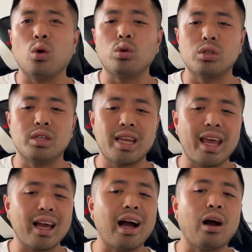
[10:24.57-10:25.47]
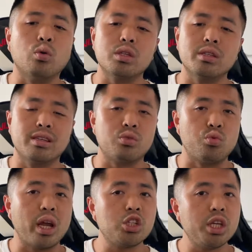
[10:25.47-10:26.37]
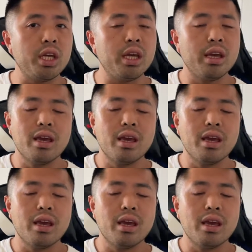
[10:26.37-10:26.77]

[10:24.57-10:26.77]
order to take out this Regi,